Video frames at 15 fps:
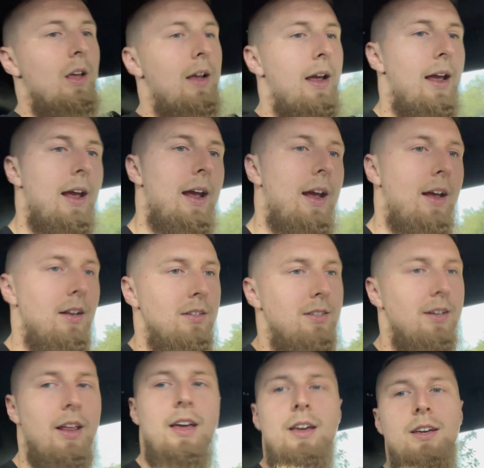And
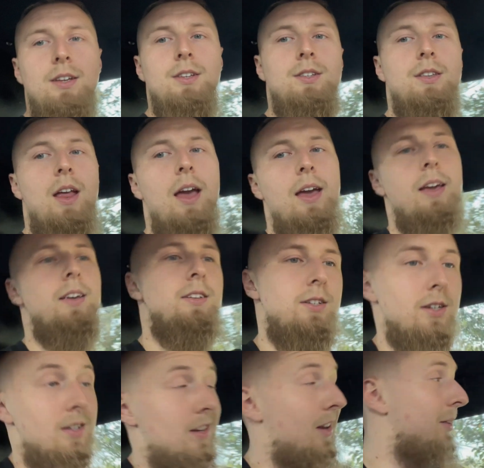today's day is
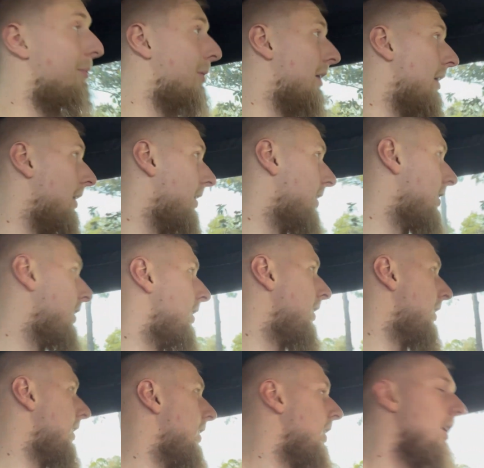just going to be
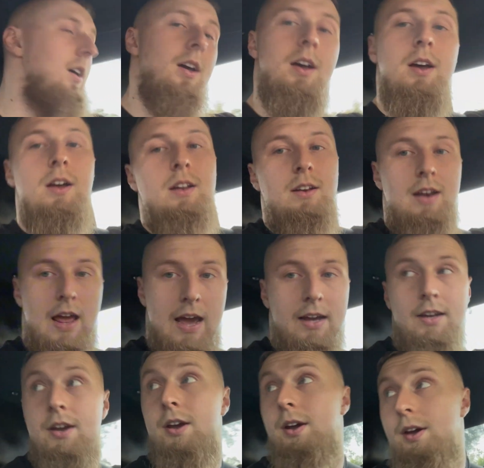
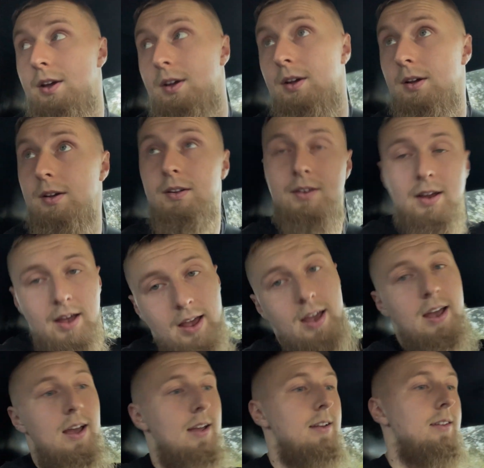neck
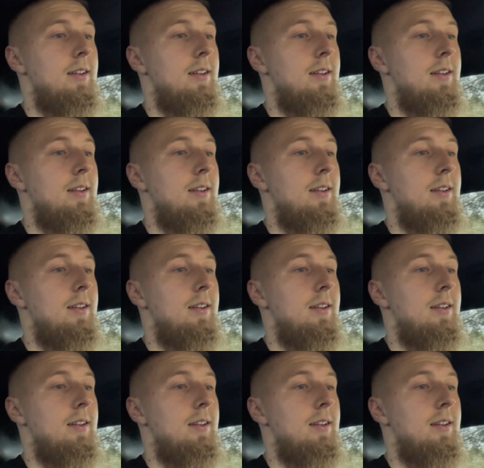and